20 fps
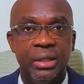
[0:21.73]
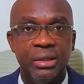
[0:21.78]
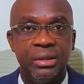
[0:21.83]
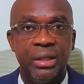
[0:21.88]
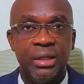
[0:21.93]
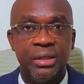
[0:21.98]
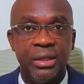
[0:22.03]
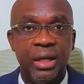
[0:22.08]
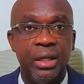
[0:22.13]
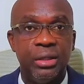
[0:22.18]
That
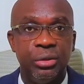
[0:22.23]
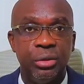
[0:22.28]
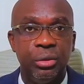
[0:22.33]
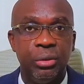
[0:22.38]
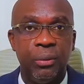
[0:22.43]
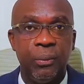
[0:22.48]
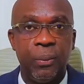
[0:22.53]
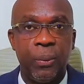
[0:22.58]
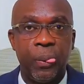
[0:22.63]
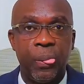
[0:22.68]
is the
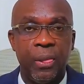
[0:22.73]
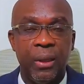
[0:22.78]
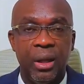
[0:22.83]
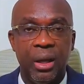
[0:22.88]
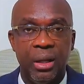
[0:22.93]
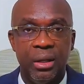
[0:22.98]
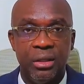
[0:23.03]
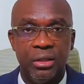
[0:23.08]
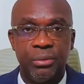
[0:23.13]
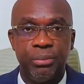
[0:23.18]
title,
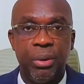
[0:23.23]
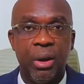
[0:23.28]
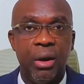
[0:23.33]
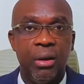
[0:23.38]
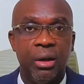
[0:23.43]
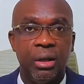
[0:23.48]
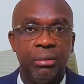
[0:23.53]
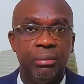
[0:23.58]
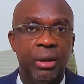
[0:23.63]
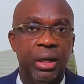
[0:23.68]
and is
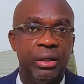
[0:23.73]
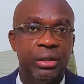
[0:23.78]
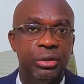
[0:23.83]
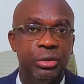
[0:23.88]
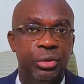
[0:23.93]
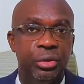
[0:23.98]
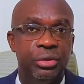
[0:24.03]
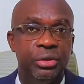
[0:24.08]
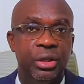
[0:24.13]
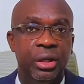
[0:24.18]
powered by
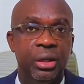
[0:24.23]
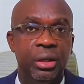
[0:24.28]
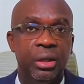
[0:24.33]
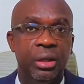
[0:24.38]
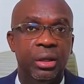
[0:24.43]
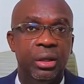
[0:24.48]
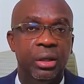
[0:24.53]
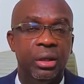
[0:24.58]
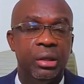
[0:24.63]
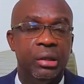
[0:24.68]
the
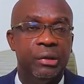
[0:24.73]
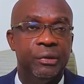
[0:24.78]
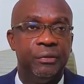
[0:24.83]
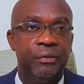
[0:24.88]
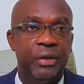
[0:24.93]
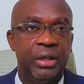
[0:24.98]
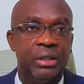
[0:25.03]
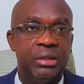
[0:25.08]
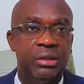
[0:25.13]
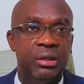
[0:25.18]
George
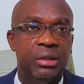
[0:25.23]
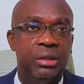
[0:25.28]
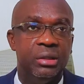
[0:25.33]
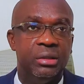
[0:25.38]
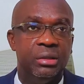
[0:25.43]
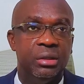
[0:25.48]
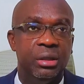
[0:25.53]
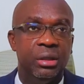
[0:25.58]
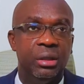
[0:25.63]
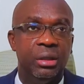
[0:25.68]

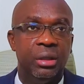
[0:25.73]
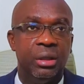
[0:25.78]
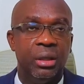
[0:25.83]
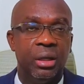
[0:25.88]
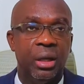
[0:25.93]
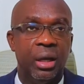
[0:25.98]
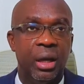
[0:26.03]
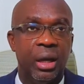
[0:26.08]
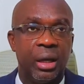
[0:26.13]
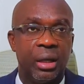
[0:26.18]

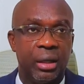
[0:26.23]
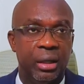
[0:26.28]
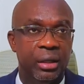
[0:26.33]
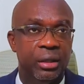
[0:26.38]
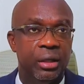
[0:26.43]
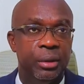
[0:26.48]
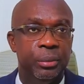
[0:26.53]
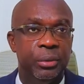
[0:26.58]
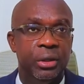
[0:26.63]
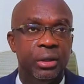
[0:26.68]
Fertility
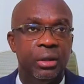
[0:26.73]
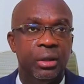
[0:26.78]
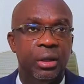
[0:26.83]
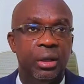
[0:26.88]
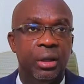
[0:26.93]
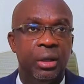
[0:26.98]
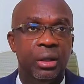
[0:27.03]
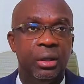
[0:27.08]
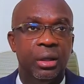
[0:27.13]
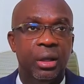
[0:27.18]
Academy.
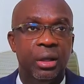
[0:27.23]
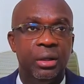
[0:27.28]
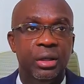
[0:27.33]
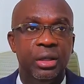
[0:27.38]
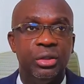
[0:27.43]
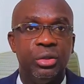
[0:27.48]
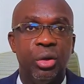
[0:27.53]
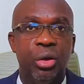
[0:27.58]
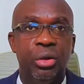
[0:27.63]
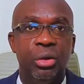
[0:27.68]

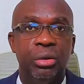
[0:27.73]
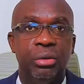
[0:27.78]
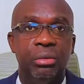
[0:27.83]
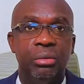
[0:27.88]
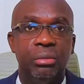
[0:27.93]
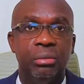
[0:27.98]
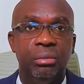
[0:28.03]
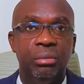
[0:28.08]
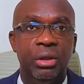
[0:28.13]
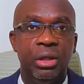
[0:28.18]
And this
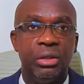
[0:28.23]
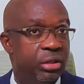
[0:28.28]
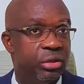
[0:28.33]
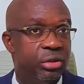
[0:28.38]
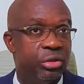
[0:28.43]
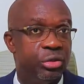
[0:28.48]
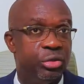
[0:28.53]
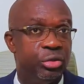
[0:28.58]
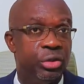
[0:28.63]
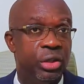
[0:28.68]

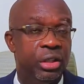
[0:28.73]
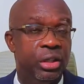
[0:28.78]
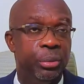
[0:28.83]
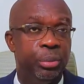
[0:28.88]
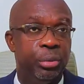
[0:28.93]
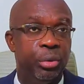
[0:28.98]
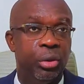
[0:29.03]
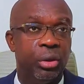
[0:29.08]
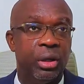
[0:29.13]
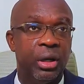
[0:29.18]

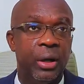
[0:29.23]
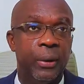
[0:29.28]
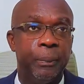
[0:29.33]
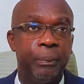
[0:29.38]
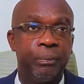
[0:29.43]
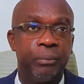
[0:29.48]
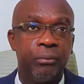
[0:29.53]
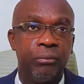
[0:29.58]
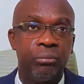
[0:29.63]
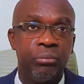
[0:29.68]
training
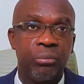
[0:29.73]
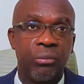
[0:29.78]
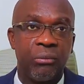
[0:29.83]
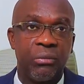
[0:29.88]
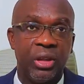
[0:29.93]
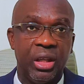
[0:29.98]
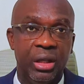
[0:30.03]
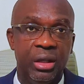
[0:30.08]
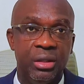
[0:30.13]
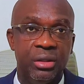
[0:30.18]
program
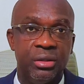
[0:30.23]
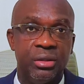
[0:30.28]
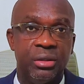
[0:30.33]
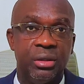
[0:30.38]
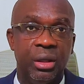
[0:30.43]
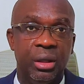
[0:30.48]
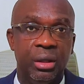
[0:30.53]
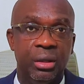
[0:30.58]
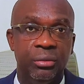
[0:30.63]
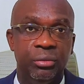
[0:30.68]

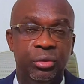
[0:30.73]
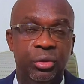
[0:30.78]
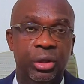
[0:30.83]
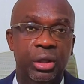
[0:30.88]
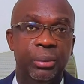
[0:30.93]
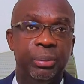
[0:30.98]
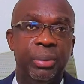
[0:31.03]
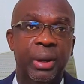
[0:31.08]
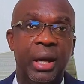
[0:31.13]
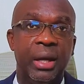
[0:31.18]
is in
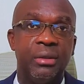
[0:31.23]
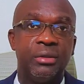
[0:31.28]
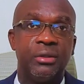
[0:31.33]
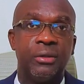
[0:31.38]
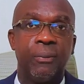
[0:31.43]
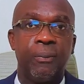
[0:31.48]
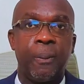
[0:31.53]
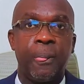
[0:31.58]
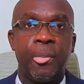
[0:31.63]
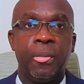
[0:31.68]
three
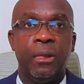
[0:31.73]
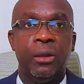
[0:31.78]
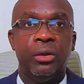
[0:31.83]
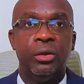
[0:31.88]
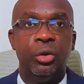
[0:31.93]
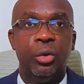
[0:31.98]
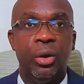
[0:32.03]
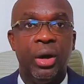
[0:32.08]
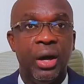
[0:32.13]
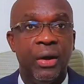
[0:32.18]
parts.
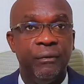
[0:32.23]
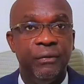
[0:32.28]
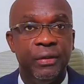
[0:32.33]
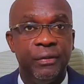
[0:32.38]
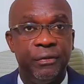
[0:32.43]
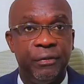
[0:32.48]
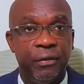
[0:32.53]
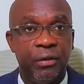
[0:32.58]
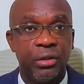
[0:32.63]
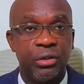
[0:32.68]
You have
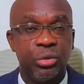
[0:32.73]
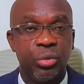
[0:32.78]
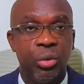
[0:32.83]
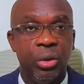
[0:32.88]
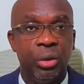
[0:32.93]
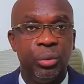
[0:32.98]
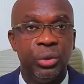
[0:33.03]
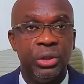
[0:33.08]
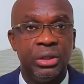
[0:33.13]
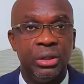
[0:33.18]
the first
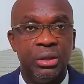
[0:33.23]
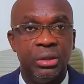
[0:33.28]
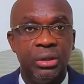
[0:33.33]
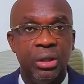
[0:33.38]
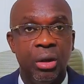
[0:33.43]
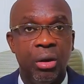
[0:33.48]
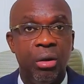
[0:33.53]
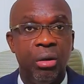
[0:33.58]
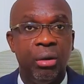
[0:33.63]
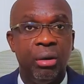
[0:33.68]
one, which
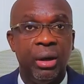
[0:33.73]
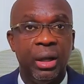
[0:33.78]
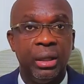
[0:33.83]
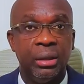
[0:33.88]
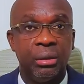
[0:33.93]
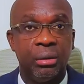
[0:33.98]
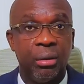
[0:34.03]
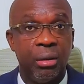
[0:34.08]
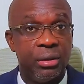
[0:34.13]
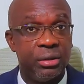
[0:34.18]
is the
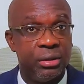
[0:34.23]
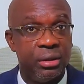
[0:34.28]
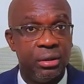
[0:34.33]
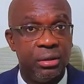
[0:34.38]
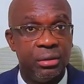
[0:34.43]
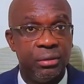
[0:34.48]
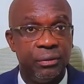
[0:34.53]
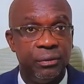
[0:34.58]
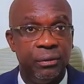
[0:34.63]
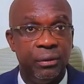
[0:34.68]
online
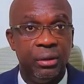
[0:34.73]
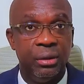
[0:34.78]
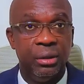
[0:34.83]
courses